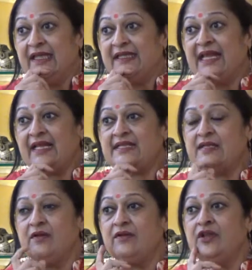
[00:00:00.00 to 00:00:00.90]
that,
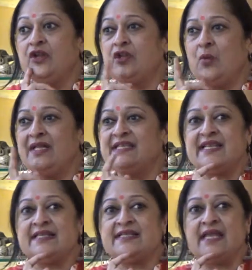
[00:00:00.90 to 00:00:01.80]
the ones
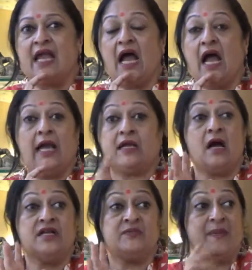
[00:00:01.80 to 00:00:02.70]
that say, I
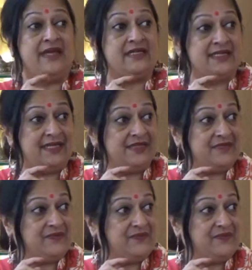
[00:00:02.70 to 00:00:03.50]
can't meditate.